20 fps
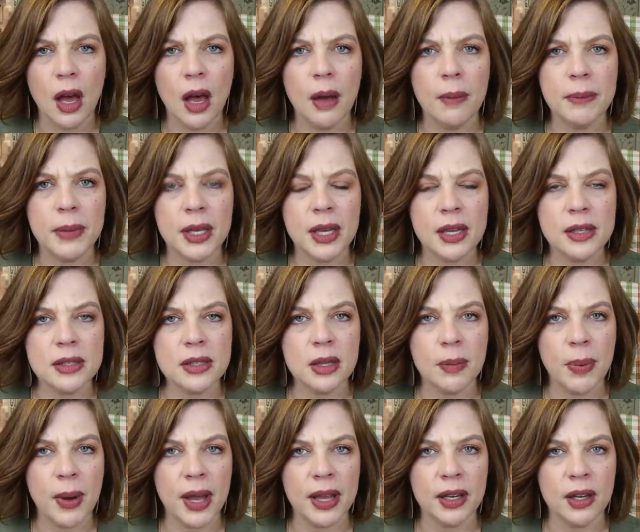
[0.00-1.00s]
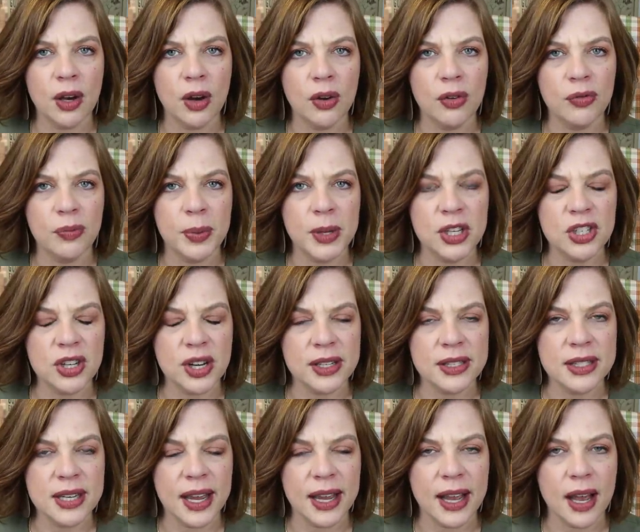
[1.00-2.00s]
Um, because the Pine Cove P
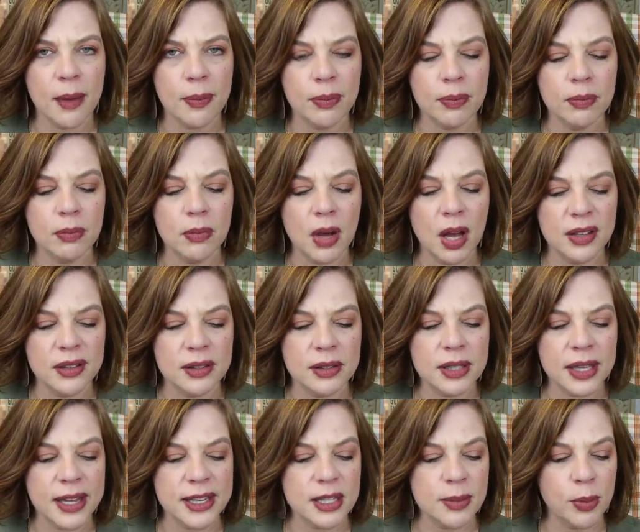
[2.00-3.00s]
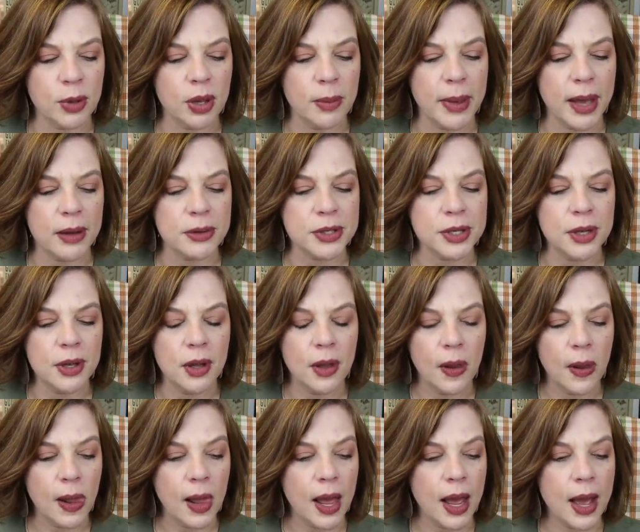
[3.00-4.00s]
Js take up a sizable amount.
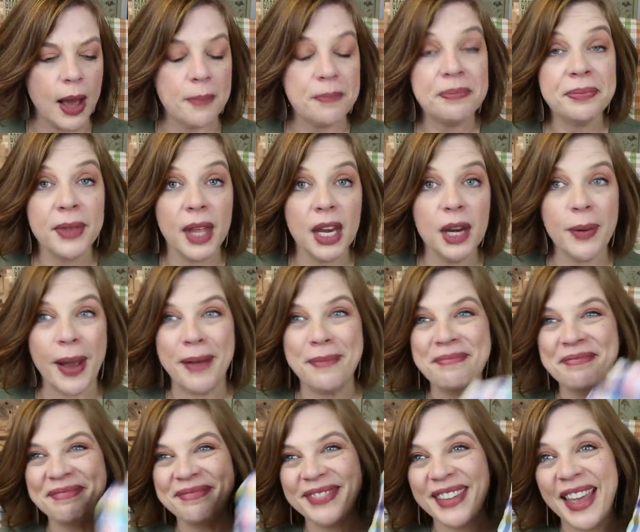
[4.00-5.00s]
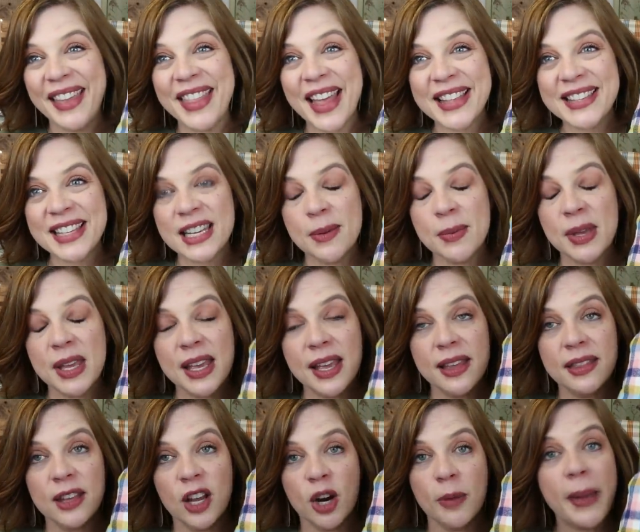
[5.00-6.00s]
Um, anyway, that's going to
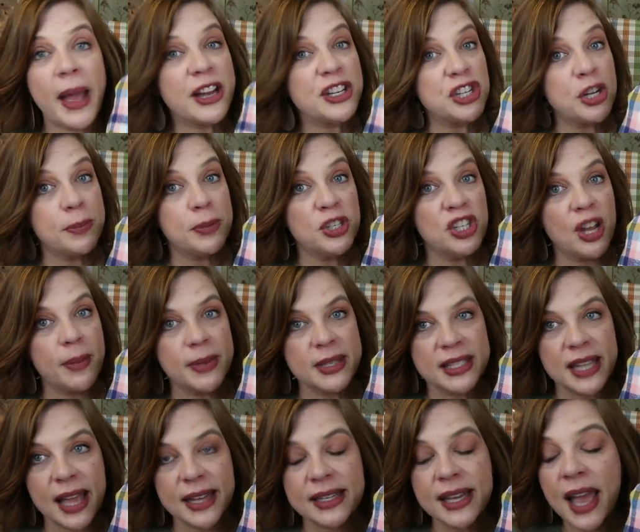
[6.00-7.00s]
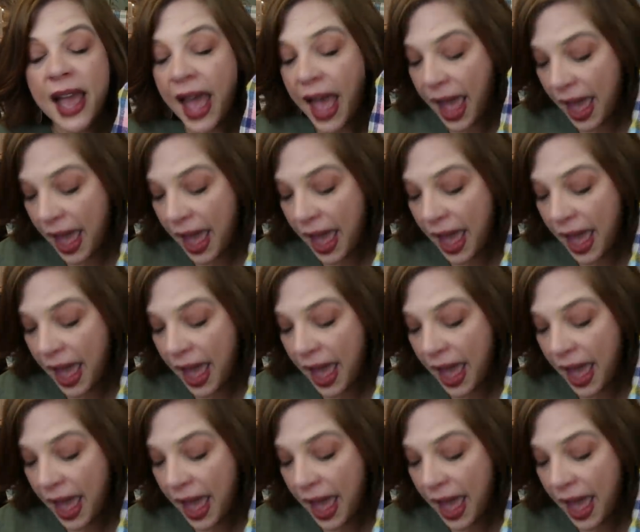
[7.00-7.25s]
be their matching pajama set.